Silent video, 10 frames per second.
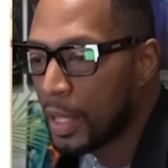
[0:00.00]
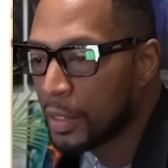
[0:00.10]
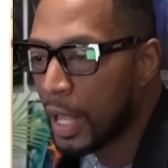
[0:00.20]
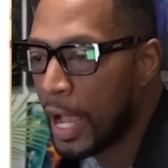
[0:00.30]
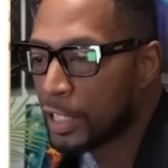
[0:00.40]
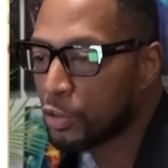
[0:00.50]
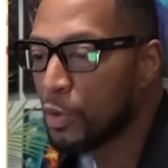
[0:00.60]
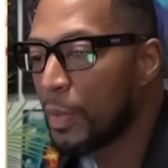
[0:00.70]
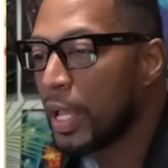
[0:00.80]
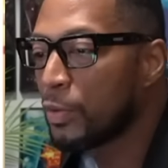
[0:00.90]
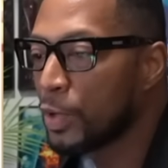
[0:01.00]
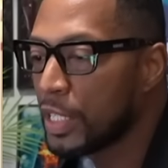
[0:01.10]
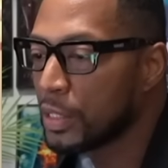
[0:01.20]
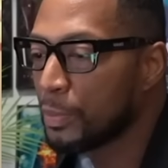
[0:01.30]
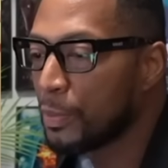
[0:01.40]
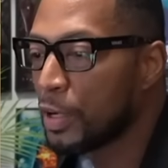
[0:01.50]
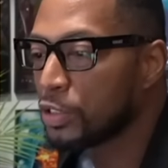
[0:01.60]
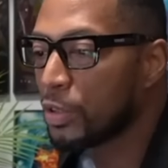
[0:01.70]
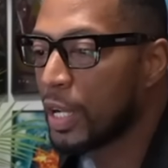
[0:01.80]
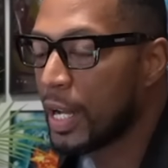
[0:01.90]
Actual main reason
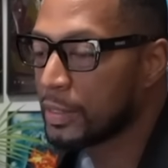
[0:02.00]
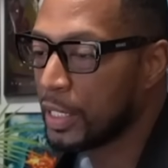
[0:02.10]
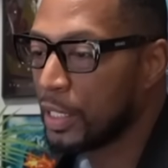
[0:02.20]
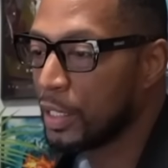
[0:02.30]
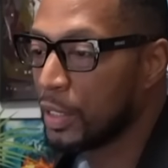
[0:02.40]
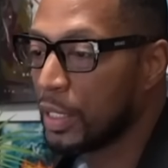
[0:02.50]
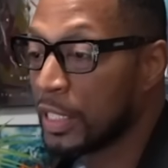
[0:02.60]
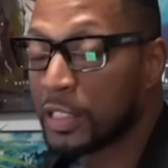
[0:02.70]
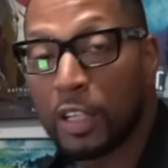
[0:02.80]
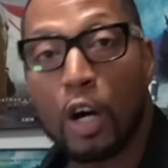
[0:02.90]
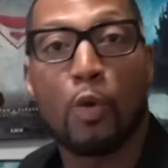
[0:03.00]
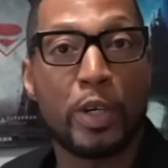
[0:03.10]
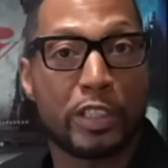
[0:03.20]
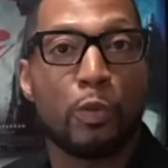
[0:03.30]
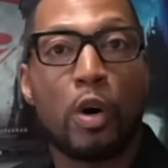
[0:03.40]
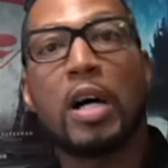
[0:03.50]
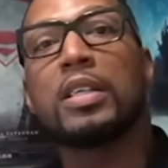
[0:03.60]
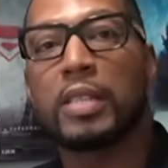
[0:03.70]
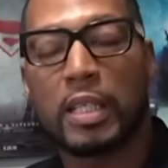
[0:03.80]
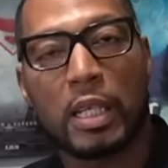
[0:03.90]
promotional content is slow, which it
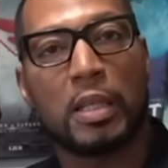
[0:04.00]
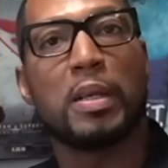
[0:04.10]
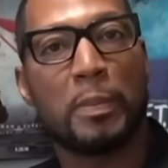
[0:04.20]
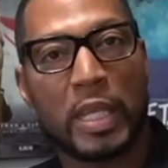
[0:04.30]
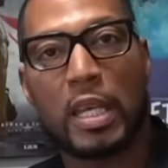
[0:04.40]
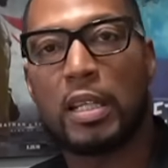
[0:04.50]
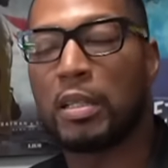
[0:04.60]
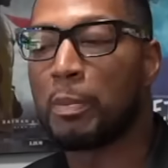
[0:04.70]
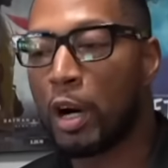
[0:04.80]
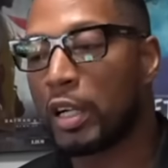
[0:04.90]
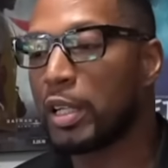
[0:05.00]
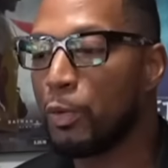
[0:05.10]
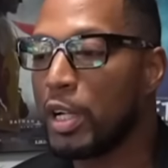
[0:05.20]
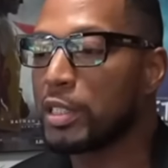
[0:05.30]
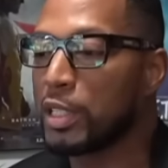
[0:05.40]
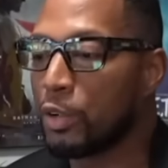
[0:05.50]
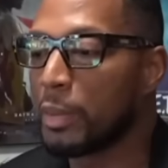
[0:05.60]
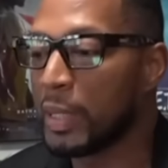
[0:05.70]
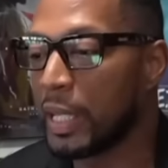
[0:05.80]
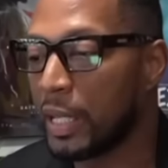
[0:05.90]
was in the beginning. The marketing was slow in the
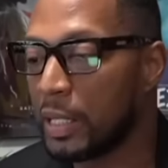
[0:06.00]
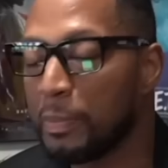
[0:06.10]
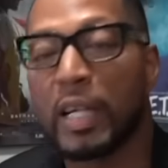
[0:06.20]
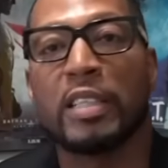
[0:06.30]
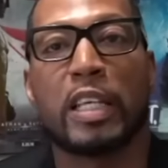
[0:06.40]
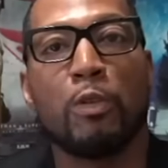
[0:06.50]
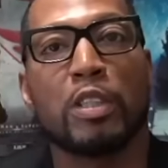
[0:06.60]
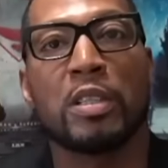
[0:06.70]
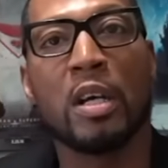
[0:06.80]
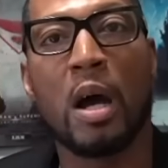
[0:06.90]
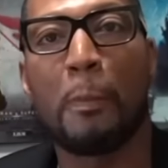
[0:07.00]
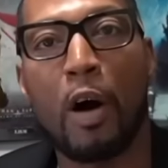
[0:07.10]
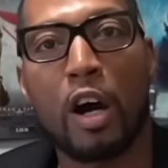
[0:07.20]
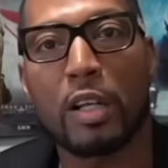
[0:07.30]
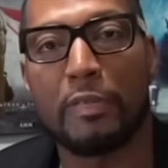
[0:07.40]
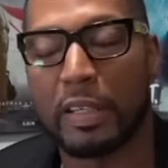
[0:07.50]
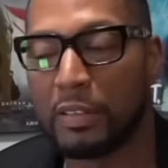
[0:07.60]
beginning because he was part of it.